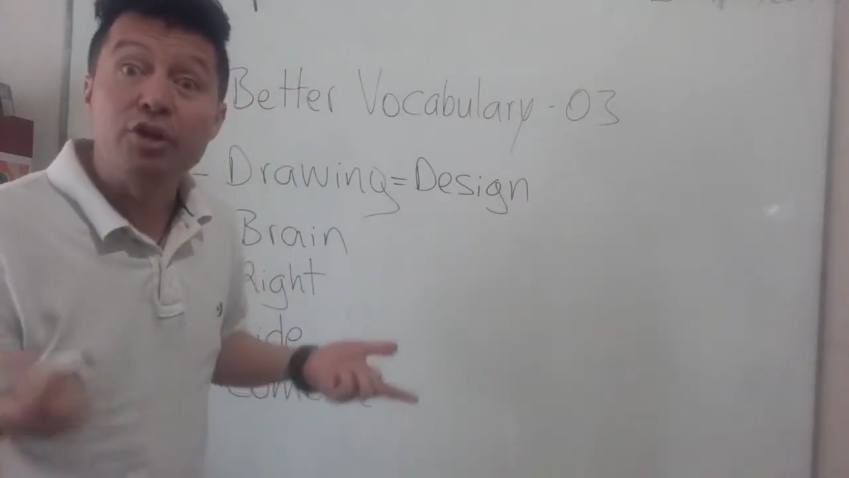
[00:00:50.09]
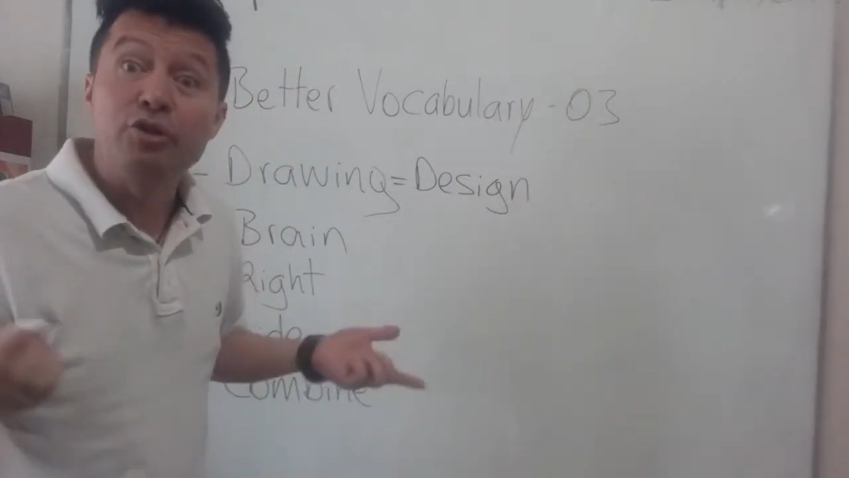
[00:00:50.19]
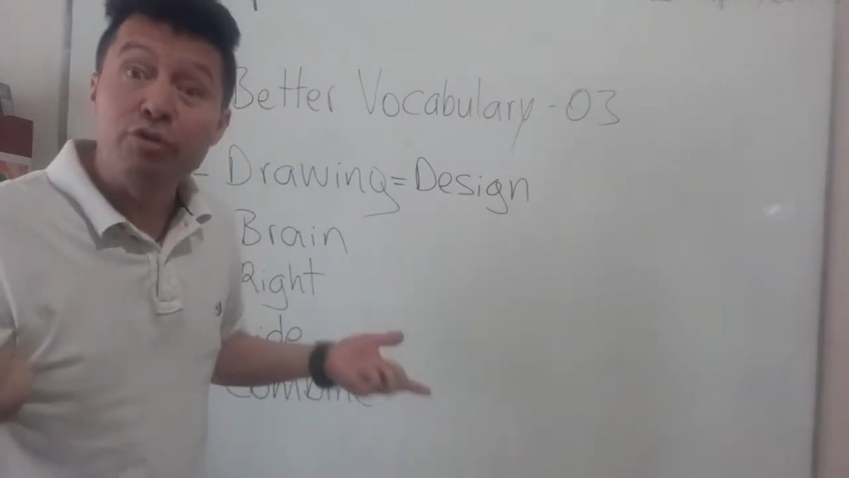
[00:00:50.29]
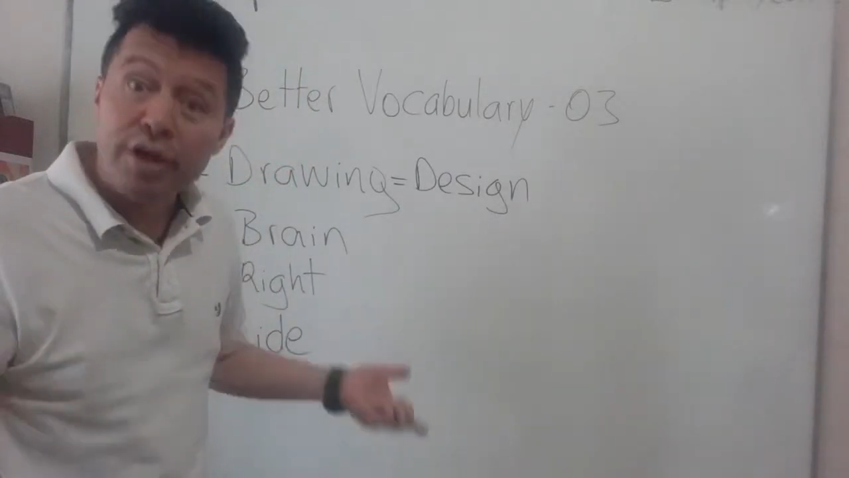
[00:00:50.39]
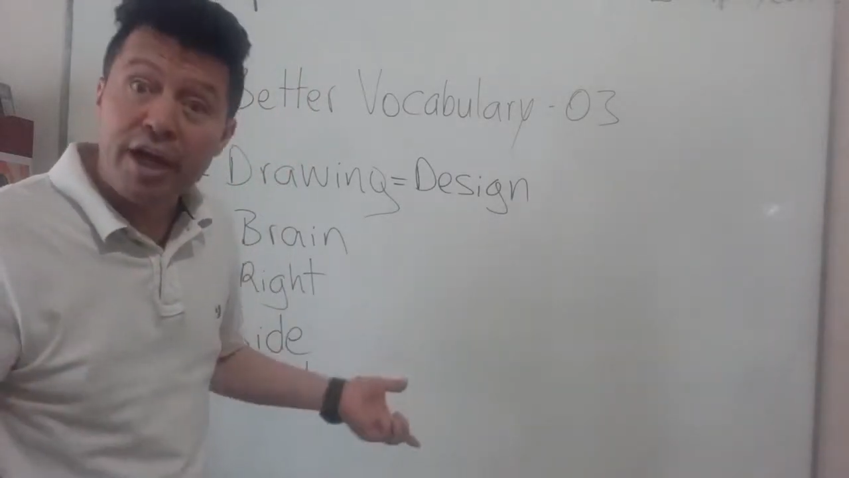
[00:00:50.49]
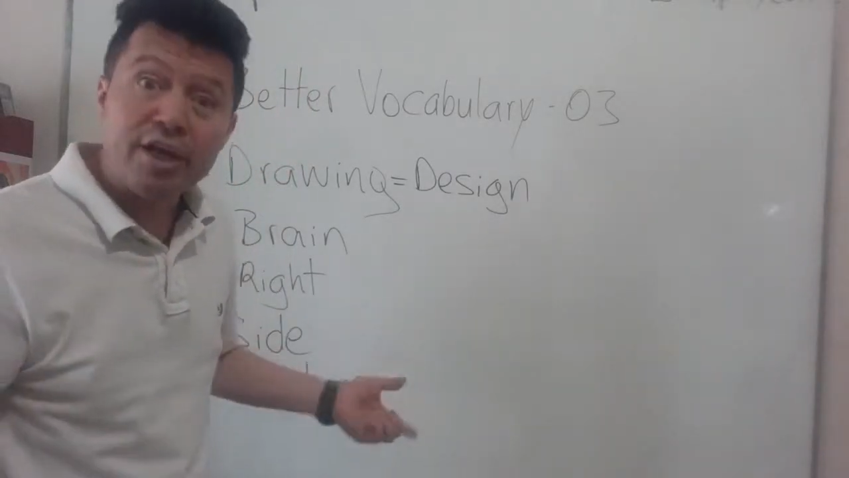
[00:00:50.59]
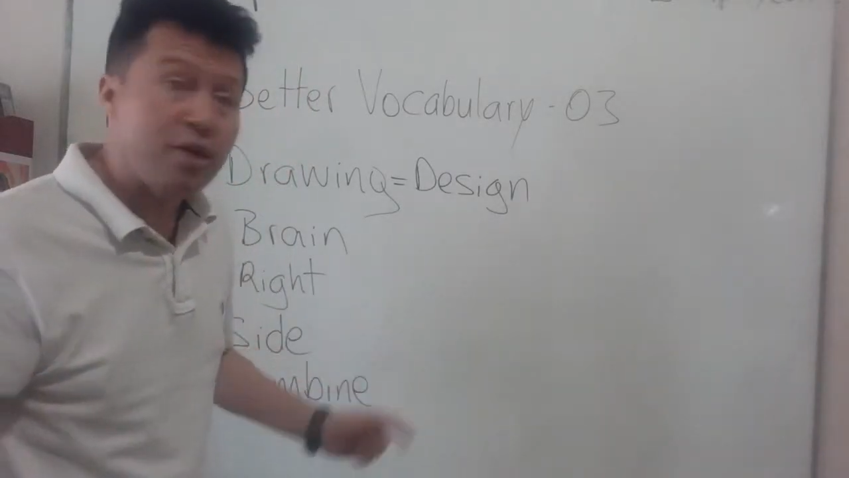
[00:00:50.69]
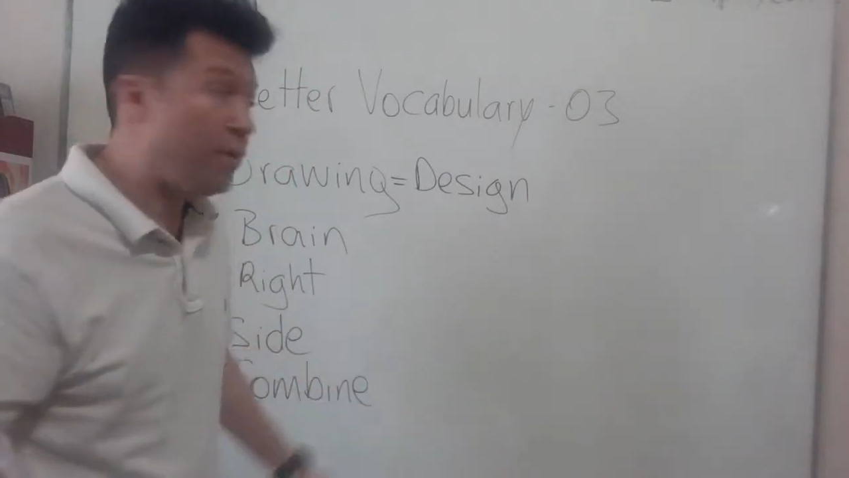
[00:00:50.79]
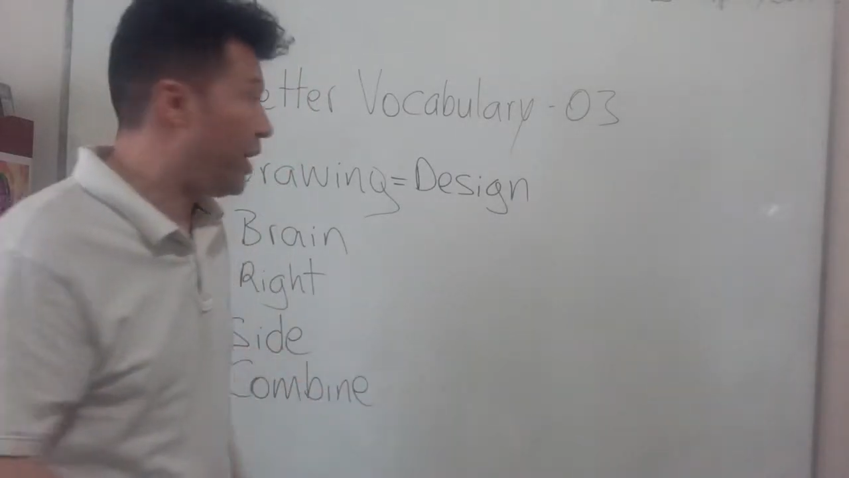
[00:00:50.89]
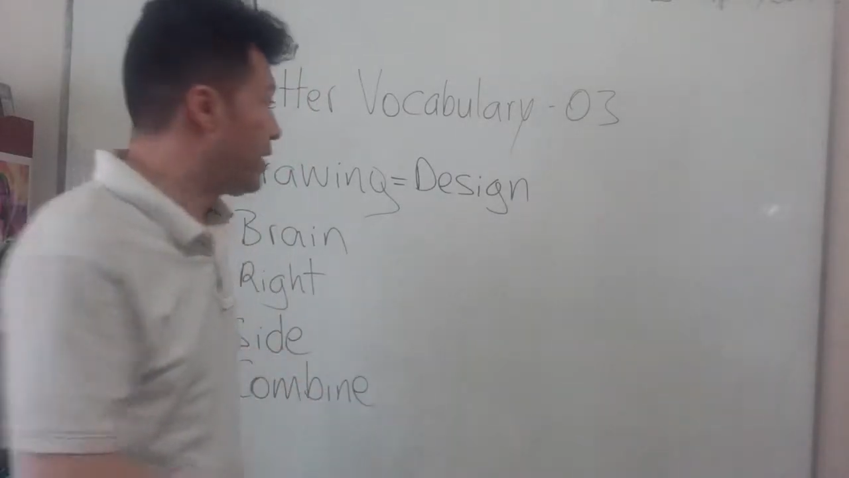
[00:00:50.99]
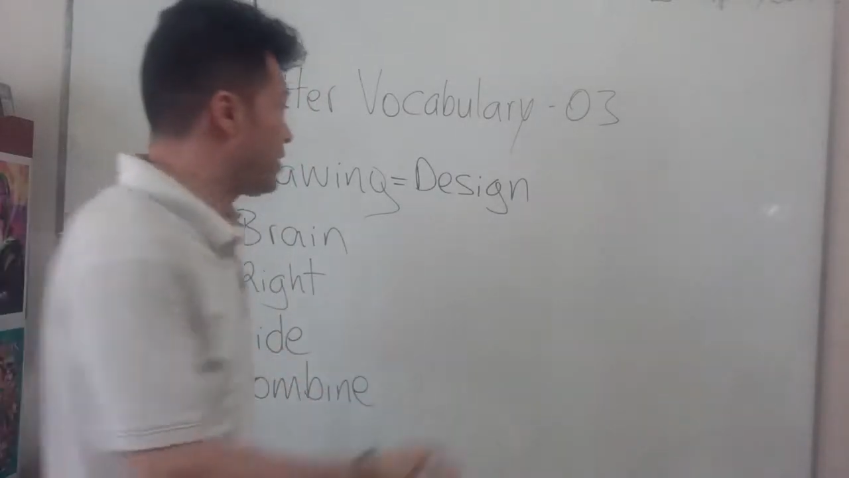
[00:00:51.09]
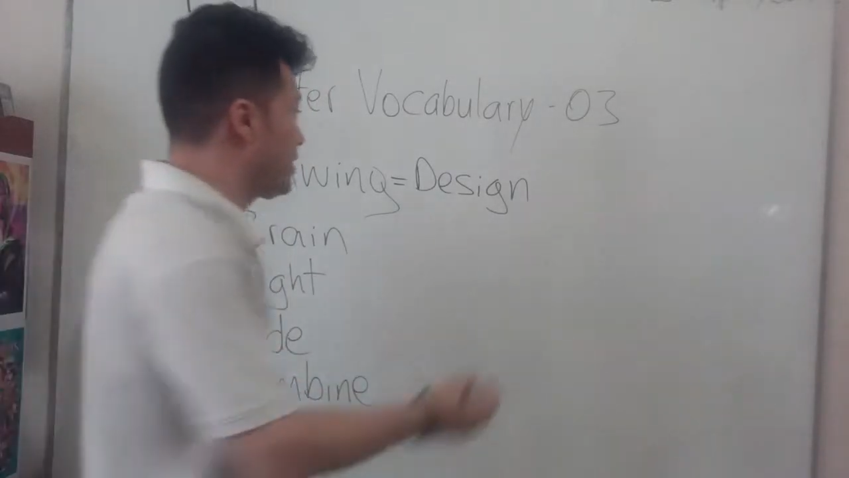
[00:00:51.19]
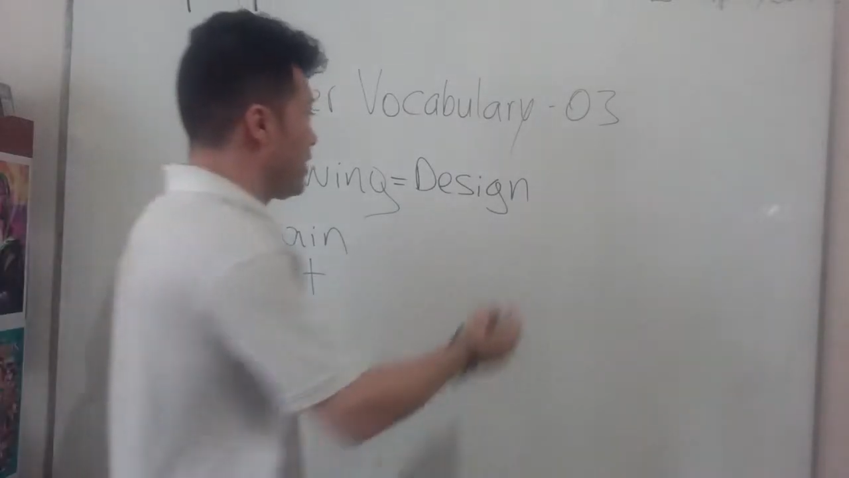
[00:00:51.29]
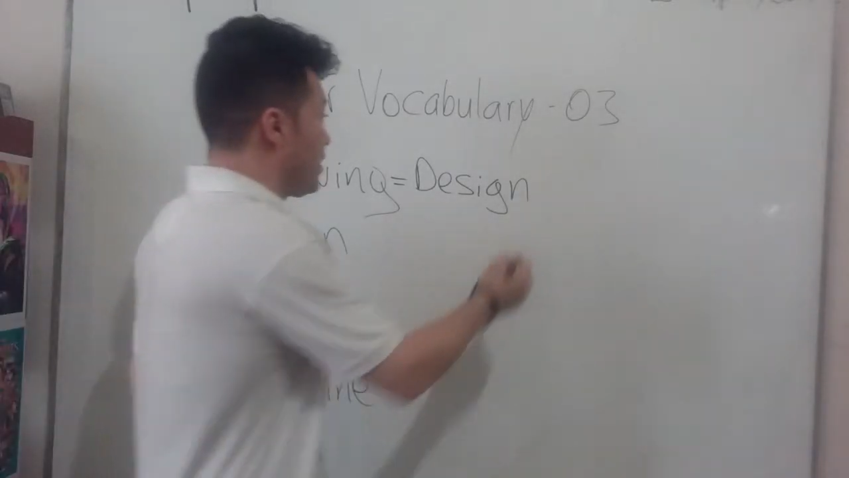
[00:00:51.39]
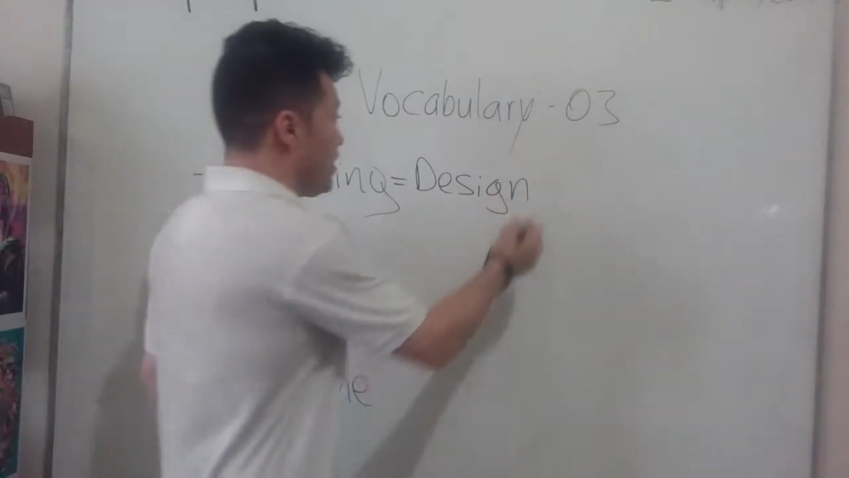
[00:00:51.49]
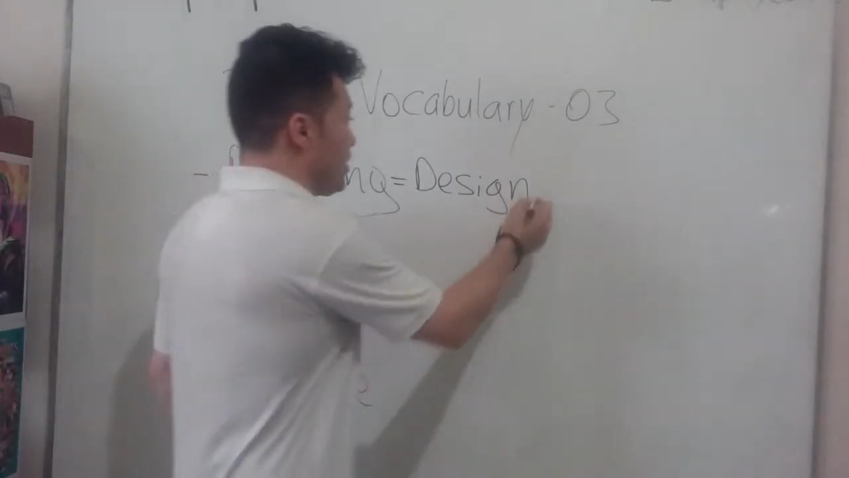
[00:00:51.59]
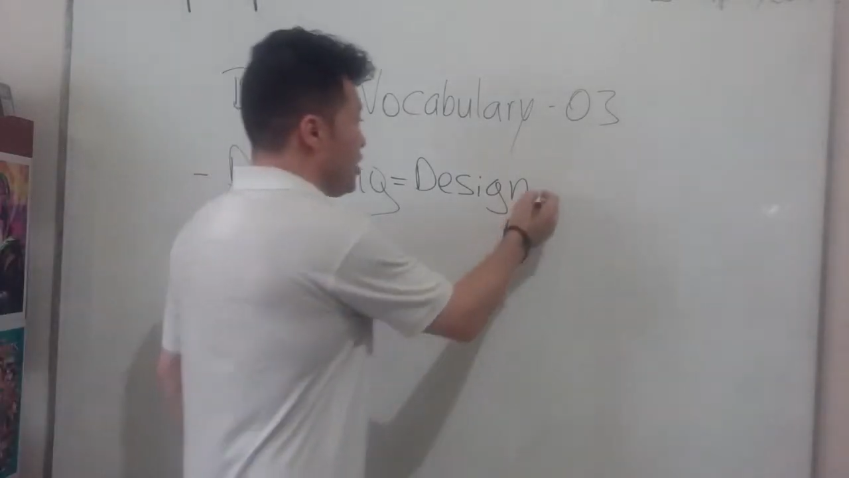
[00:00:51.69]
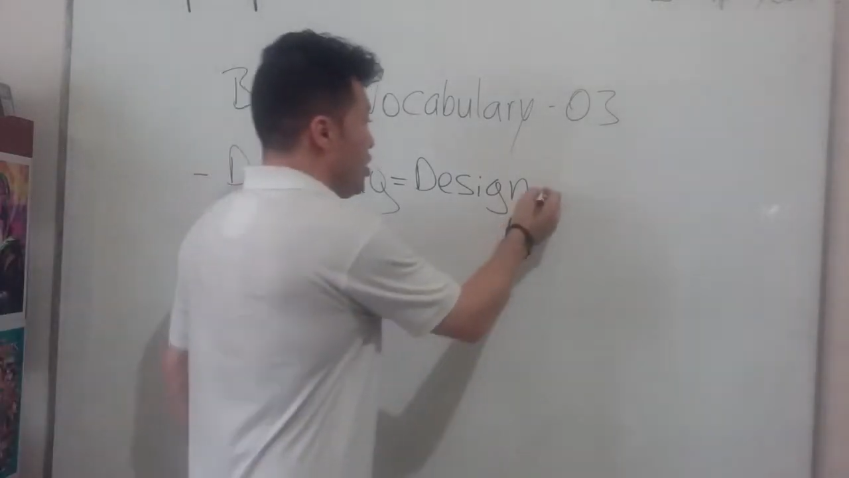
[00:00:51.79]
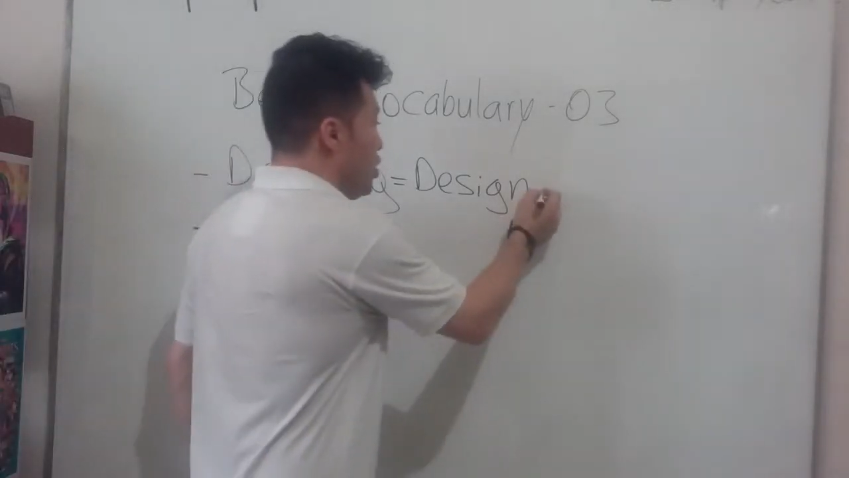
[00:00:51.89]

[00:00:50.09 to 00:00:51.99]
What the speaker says: you can create a sentence,